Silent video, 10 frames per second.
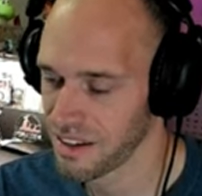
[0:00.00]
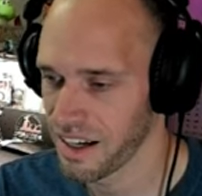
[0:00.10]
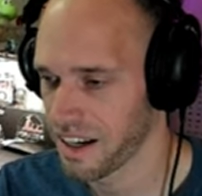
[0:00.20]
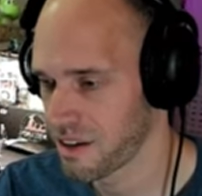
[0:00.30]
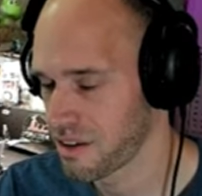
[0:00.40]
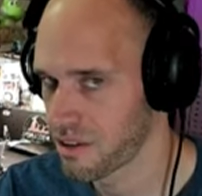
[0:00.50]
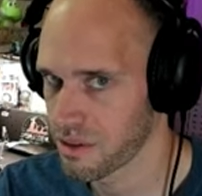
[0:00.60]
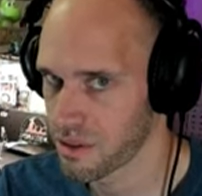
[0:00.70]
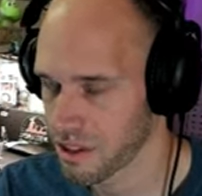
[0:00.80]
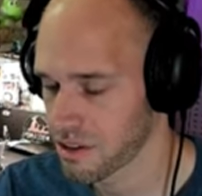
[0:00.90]
And
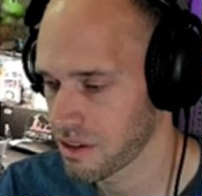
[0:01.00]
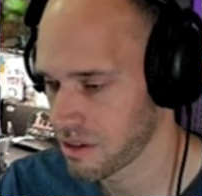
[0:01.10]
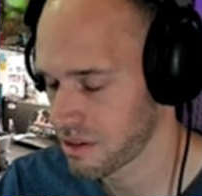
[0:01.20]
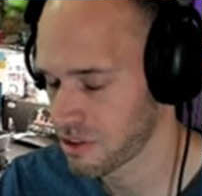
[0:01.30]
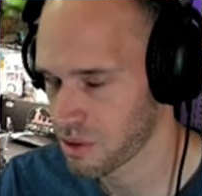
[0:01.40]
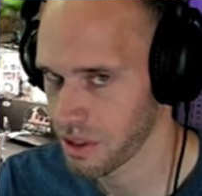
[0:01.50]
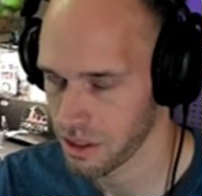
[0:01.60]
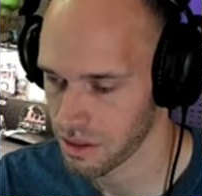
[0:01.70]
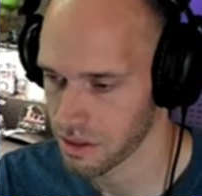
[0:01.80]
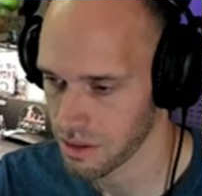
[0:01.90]
they're, the they're a
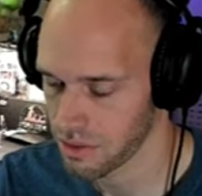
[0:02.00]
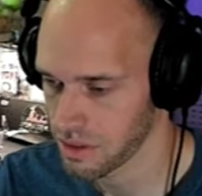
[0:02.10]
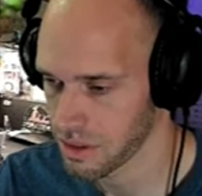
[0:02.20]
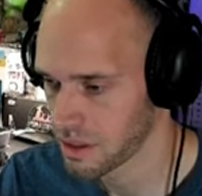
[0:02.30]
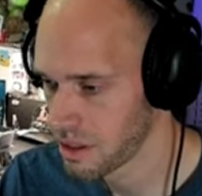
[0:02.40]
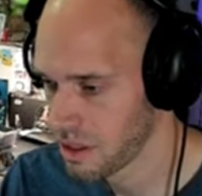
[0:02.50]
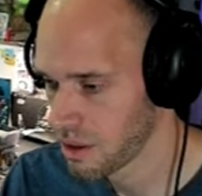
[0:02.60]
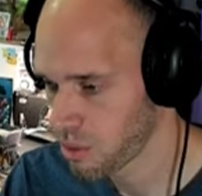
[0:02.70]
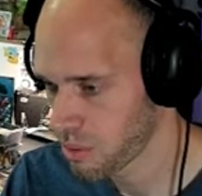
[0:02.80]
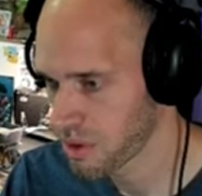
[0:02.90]
trio, so
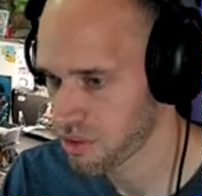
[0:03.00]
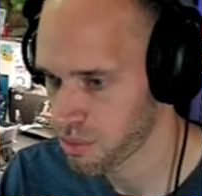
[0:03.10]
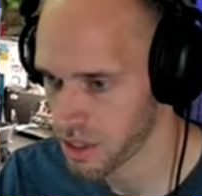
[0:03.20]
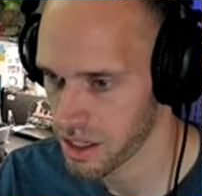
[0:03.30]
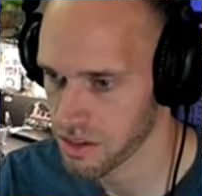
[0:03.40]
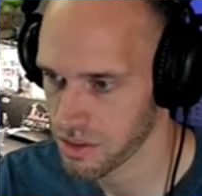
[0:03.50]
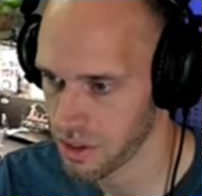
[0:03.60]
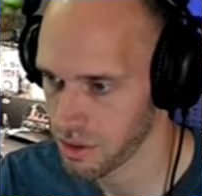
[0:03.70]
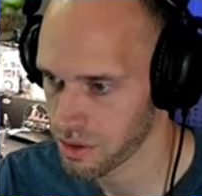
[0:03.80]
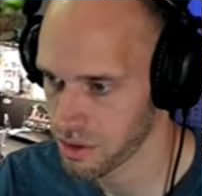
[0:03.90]
would it be surprised if
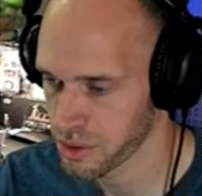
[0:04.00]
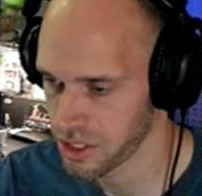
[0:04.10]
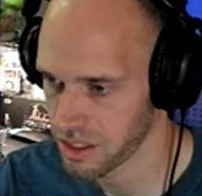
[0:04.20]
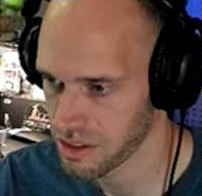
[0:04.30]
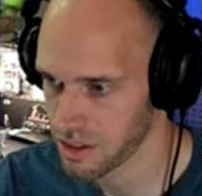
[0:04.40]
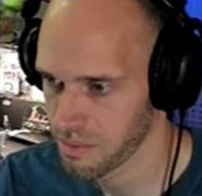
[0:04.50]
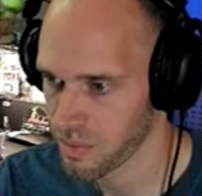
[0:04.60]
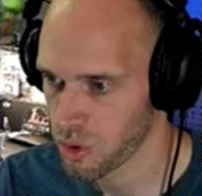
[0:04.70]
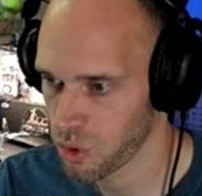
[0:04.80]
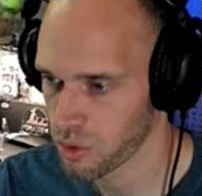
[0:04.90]
all three of these
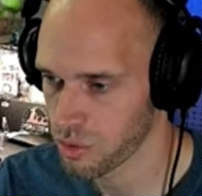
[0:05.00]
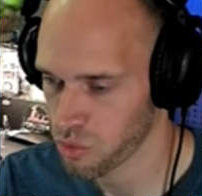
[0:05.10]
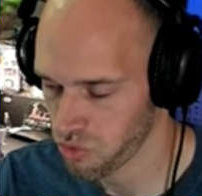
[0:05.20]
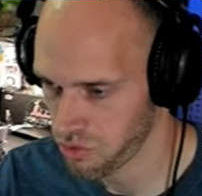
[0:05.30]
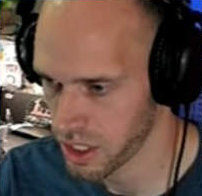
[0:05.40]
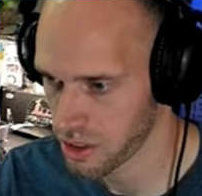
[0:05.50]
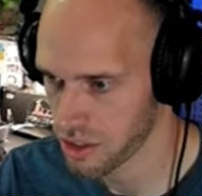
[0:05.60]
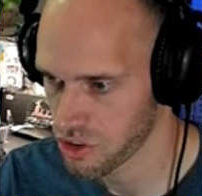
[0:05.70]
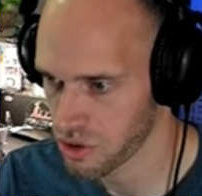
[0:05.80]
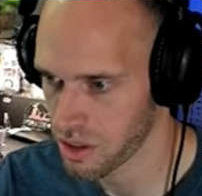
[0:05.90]
hold
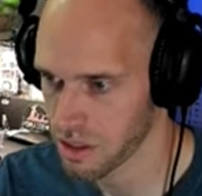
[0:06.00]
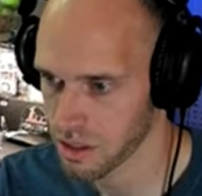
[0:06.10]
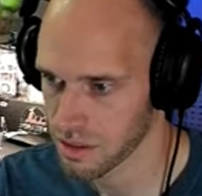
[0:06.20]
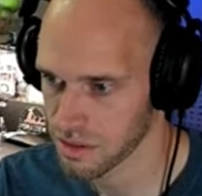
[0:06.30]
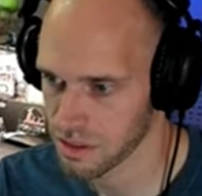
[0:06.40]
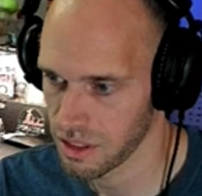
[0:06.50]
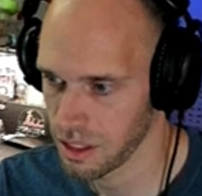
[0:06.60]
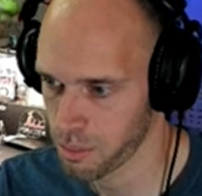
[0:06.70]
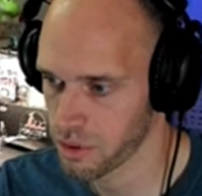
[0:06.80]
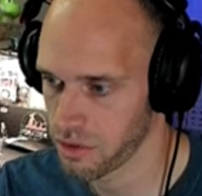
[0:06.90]
very strong
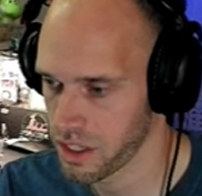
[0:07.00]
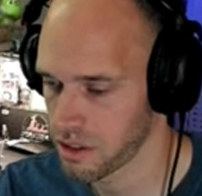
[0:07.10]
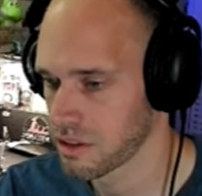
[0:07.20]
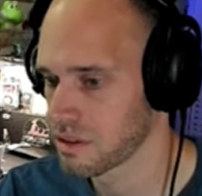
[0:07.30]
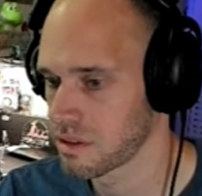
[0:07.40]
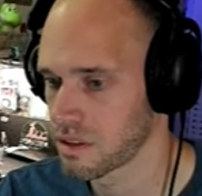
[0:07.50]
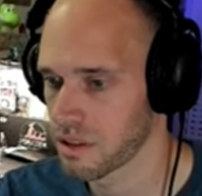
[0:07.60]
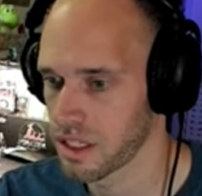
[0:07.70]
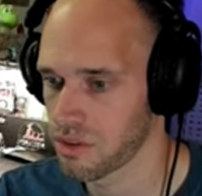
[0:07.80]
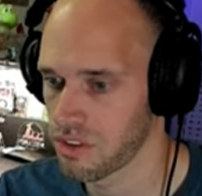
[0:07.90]
upper value in
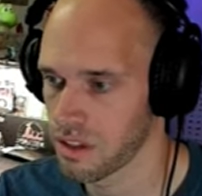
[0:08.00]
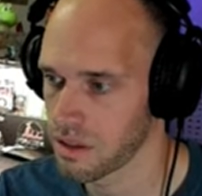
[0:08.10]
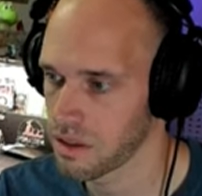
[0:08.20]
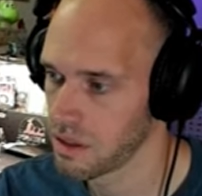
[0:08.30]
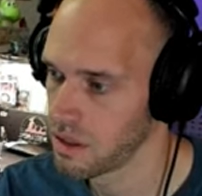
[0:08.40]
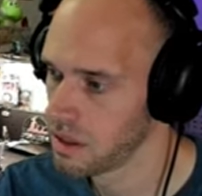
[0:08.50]
Crown Zenith?